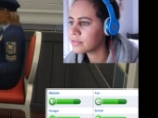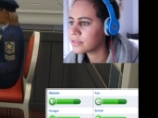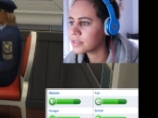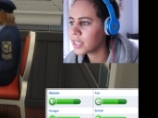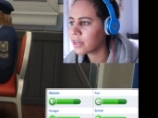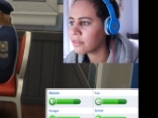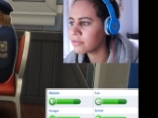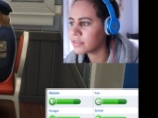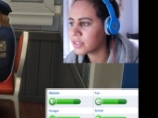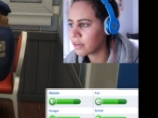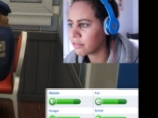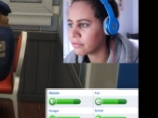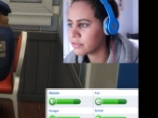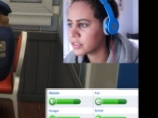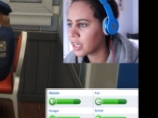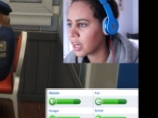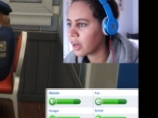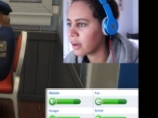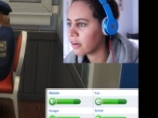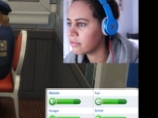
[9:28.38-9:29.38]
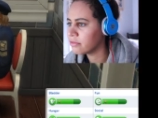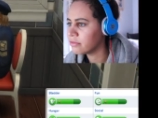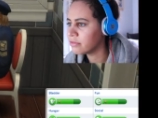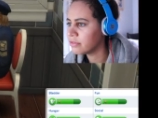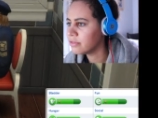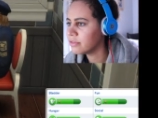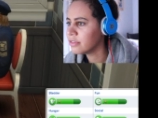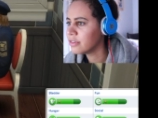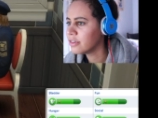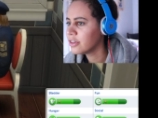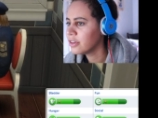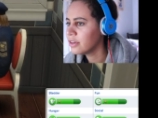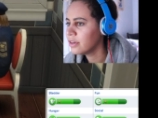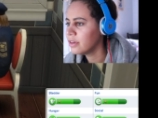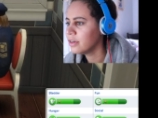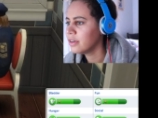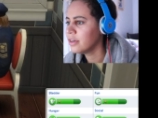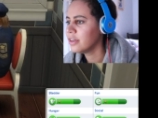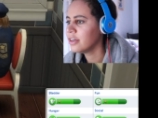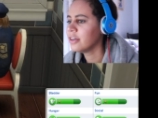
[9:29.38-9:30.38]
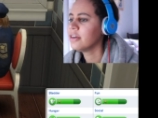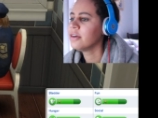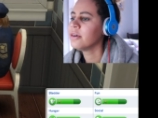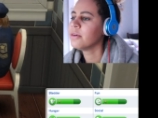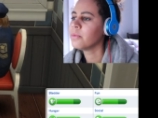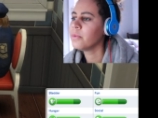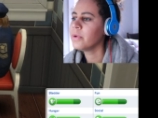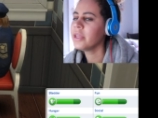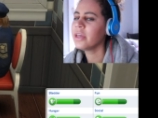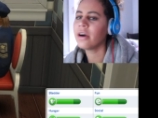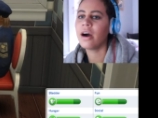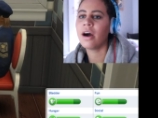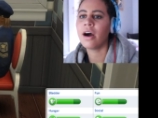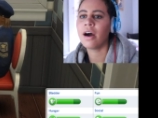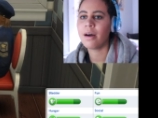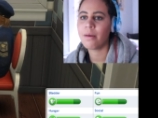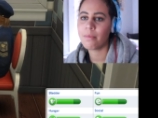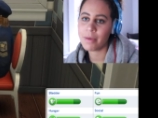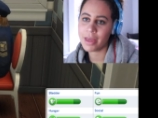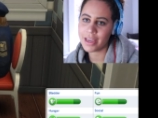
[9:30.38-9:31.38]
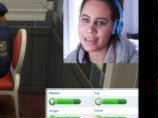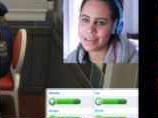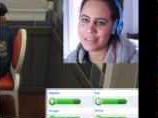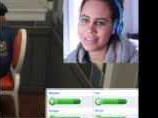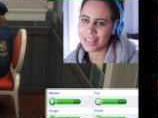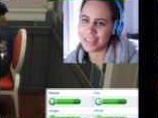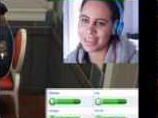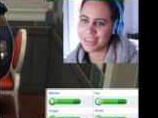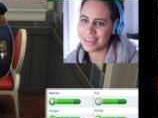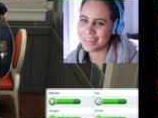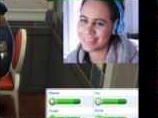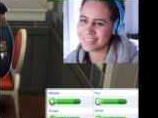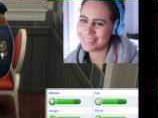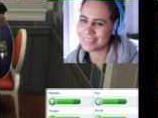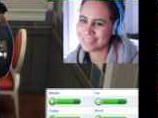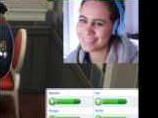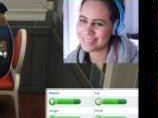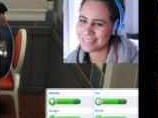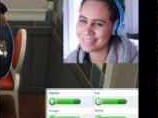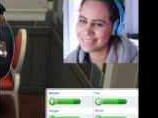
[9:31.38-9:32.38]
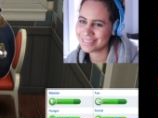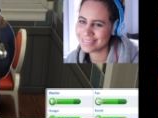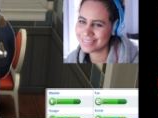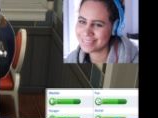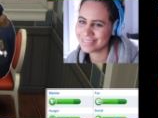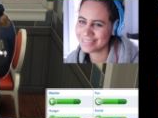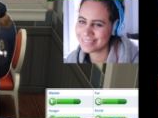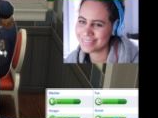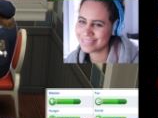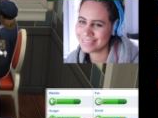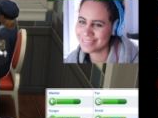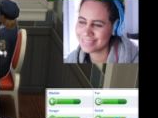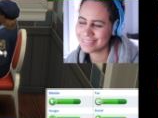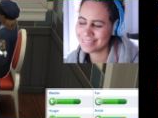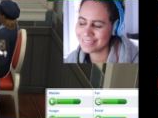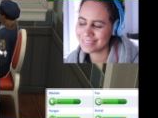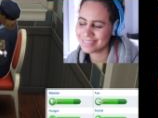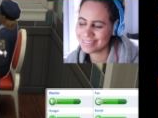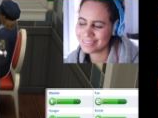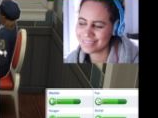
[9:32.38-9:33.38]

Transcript: dub, dub, dub. We are amazing. What